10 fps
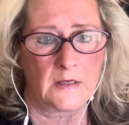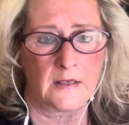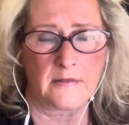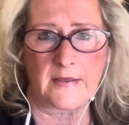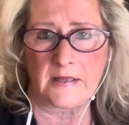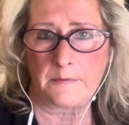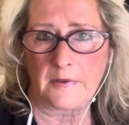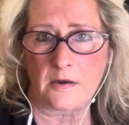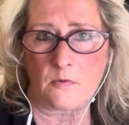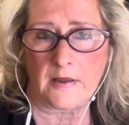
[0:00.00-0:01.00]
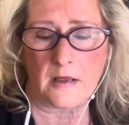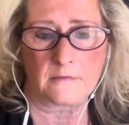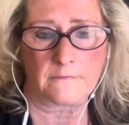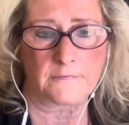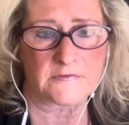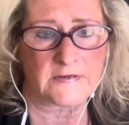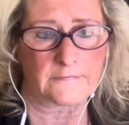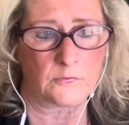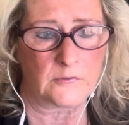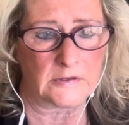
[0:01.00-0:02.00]
And that had been going on for
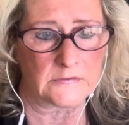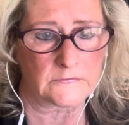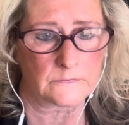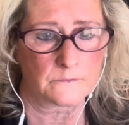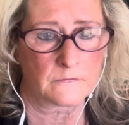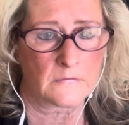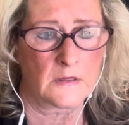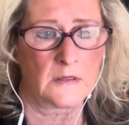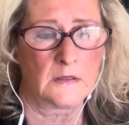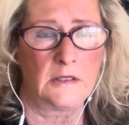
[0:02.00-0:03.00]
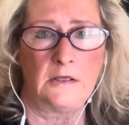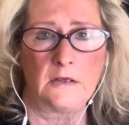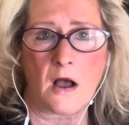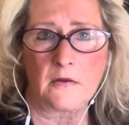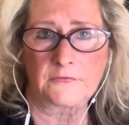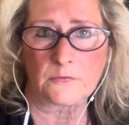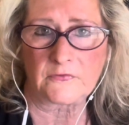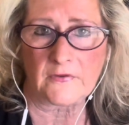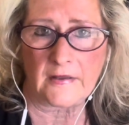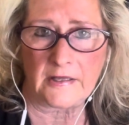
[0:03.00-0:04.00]
several weeks. He also was
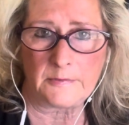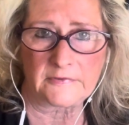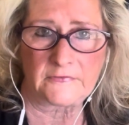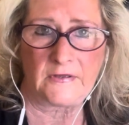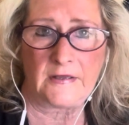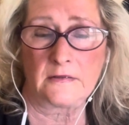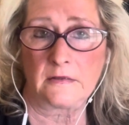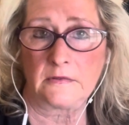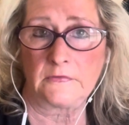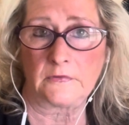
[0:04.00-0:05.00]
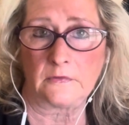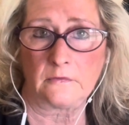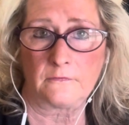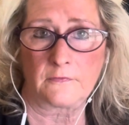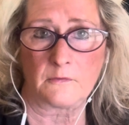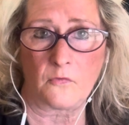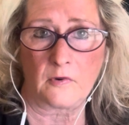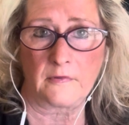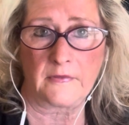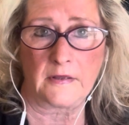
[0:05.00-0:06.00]
not able to stand on his own for
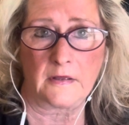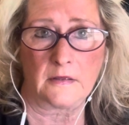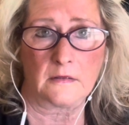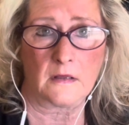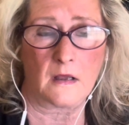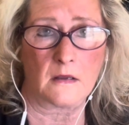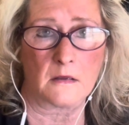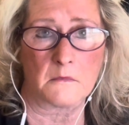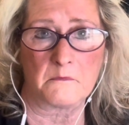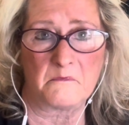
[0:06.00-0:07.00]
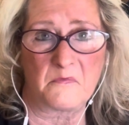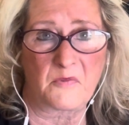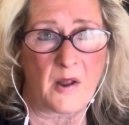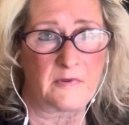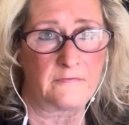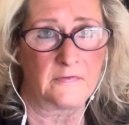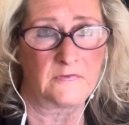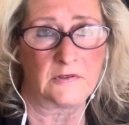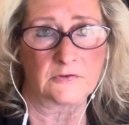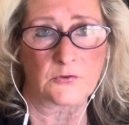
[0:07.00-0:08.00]
more than probably
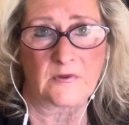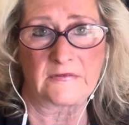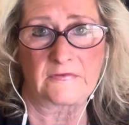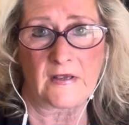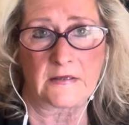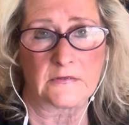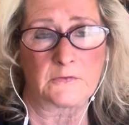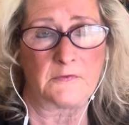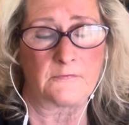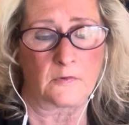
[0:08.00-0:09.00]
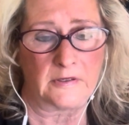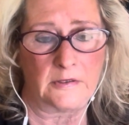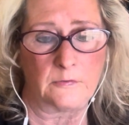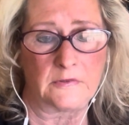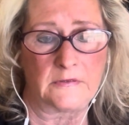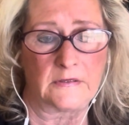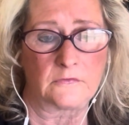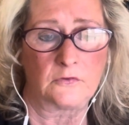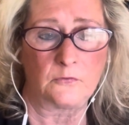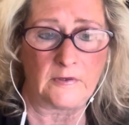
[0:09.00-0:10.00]
15 or 20 seconds before he would get
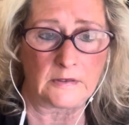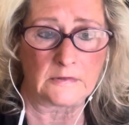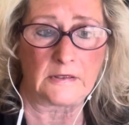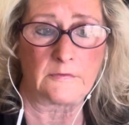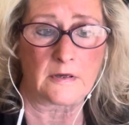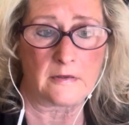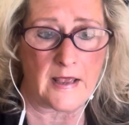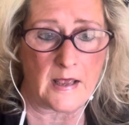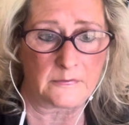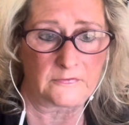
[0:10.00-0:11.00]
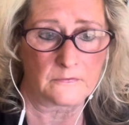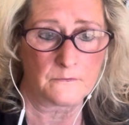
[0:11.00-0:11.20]
too weak and he would collapse.